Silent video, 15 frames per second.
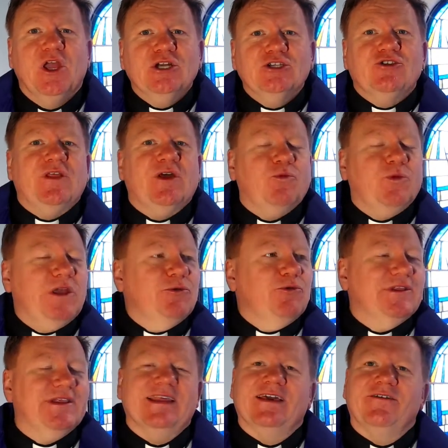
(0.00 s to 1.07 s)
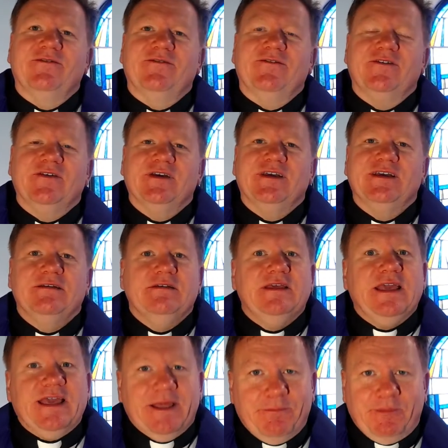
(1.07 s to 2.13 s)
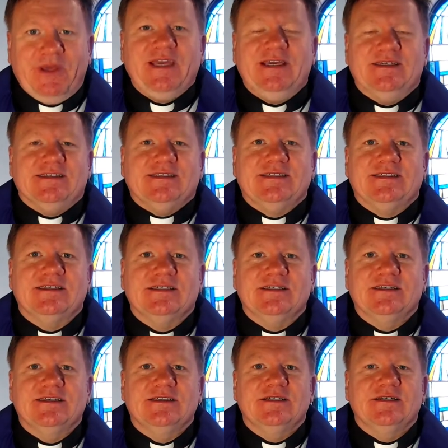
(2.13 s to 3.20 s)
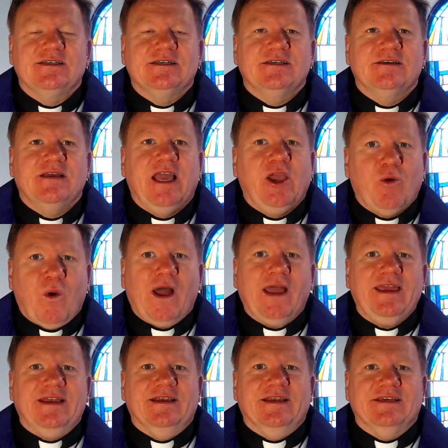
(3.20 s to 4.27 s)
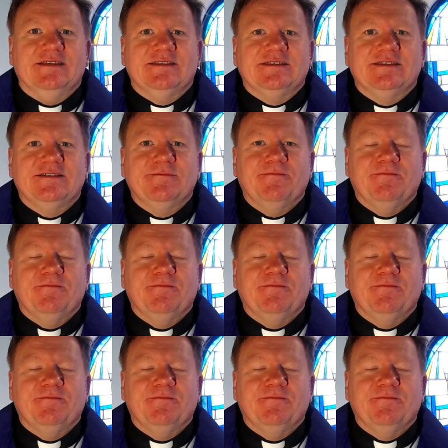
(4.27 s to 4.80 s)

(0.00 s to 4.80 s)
so that we would live in peace and quietness.